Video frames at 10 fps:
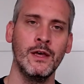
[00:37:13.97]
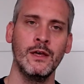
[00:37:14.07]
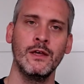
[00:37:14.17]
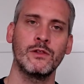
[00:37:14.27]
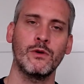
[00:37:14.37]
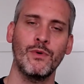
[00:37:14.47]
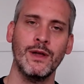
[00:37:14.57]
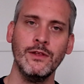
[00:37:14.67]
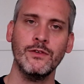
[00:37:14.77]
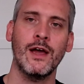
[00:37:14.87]
So if we
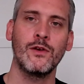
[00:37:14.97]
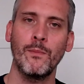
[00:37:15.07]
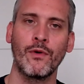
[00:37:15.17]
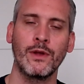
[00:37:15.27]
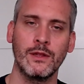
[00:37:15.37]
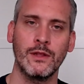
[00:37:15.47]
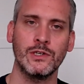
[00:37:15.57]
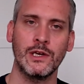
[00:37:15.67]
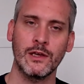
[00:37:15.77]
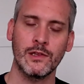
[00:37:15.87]
understand operant
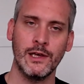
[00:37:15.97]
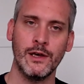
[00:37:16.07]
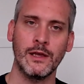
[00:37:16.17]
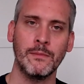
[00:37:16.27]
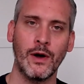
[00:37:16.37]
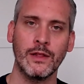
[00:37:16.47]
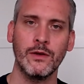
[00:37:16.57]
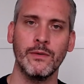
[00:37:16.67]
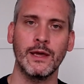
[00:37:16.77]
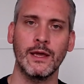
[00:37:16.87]
conditioning as learning by
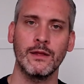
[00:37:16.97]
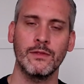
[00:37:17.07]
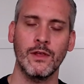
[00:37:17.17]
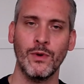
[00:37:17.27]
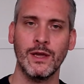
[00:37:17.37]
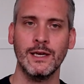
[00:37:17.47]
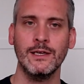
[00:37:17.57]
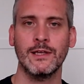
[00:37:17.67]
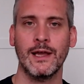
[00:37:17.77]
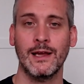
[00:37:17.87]
doing, then we can
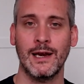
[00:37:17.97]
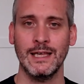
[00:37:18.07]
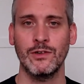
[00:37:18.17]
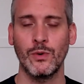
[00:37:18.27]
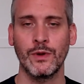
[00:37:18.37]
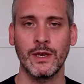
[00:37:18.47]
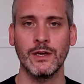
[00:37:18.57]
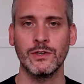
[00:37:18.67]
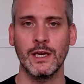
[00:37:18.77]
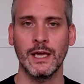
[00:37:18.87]
understand classical
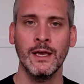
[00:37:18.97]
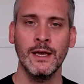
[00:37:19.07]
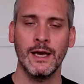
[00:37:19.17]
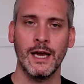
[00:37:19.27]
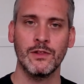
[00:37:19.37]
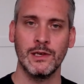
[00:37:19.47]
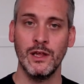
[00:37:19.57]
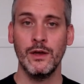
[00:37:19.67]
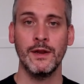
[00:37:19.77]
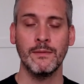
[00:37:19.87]
conditioning as
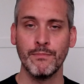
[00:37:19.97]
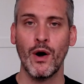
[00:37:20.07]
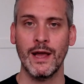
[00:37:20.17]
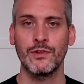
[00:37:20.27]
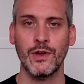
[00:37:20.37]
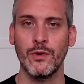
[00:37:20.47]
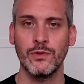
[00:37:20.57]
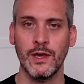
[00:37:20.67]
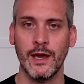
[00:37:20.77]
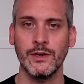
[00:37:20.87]
learning by
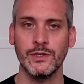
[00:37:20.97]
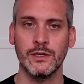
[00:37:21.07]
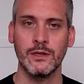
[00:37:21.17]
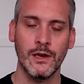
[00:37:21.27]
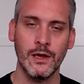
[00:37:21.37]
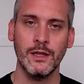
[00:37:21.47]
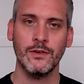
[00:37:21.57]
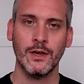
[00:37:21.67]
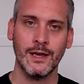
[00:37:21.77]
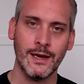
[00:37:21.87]
association,
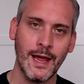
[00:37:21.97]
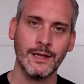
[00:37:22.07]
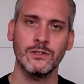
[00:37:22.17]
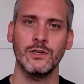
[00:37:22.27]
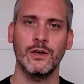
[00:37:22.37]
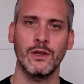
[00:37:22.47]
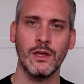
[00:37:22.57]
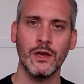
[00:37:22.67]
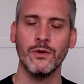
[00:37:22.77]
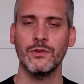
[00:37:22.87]
learning to connect
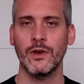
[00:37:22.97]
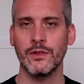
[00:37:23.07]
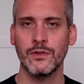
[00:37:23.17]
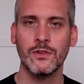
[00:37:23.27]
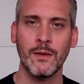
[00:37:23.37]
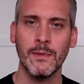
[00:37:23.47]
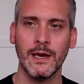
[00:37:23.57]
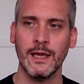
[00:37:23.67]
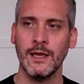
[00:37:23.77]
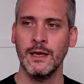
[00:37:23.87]
certain cues, certain
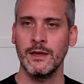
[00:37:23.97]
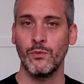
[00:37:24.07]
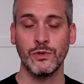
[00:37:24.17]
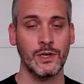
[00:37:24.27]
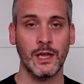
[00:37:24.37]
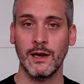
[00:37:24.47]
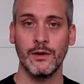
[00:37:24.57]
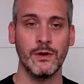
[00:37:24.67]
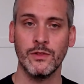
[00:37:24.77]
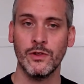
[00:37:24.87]
stimuli, which can
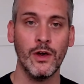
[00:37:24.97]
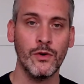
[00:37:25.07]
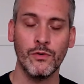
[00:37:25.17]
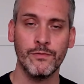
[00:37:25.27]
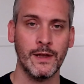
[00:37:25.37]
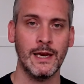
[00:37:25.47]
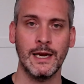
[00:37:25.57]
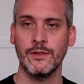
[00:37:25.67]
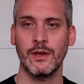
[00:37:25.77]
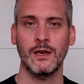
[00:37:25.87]
include internal
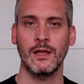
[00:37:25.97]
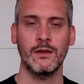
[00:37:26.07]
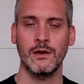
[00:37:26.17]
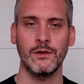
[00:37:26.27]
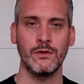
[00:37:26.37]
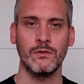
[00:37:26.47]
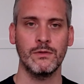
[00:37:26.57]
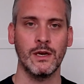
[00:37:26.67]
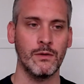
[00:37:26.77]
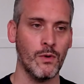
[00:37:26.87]
feelings, it can
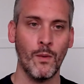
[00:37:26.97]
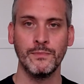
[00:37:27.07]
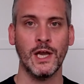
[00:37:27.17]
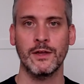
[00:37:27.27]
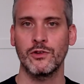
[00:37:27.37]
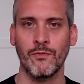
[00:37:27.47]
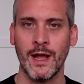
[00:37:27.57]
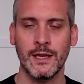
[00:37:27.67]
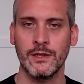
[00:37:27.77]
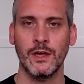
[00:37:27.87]
include objects
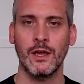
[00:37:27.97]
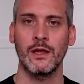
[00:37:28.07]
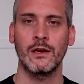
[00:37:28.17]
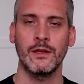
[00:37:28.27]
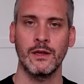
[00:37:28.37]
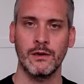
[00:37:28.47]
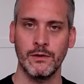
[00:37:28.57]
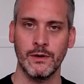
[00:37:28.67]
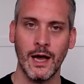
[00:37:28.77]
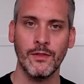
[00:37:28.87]
around us, it can
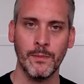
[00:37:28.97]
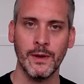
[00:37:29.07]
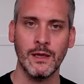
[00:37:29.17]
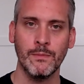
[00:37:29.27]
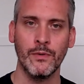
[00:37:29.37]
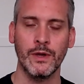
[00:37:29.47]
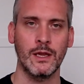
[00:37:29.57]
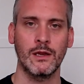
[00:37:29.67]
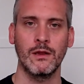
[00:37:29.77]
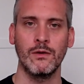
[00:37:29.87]
include other people, it
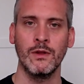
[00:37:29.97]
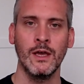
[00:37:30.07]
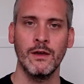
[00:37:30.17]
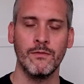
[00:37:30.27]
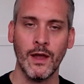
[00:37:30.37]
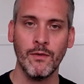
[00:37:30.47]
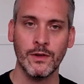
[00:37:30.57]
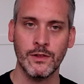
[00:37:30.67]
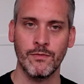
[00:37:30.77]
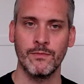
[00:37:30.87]
can include
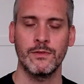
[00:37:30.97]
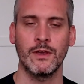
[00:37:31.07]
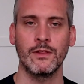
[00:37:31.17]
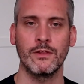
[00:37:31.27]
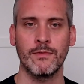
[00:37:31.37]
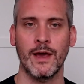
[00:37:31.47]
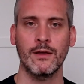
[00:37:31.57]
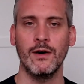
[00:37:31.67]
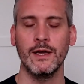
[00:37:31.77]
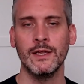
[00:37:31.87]
various different things of that
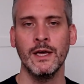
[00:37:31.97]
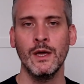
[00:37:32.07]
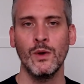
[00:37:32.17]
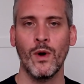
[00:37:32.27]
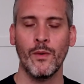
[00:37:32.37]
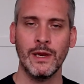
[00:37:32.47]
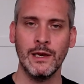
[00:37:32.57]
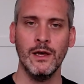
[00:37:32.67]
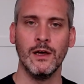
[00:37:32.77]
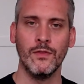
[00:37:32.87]
kind, where we
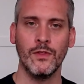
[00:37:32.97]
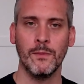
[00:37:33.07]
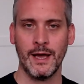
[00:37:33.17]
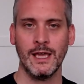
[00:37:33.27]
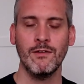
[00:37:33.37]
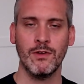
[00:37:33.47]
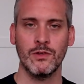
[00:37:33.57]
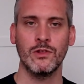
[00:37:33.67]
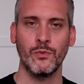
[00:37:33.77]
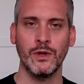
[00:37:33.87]
learn that
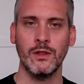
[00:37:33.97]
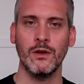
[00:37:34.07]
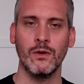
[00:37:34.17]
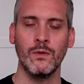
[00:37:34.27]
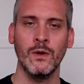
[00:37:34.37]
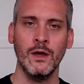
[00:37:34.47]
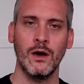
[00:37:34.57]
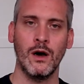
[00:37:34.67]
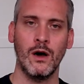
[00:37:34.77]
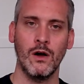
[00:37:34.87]
behaviours that we do
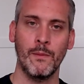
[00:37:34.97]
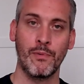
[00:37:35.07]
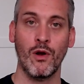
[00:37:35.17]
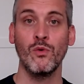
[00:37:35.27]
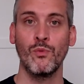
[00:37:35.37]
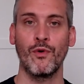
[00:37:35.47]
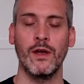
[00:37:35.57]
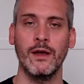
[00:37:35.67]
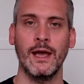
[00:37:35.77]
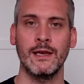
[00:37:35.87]
are
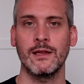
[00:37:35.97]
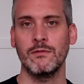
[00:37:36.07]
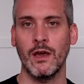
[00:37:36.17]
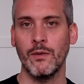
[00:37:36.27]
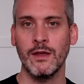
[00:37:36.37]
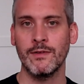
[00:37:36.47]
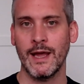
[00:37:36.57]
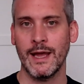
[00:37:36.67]
appropriate and even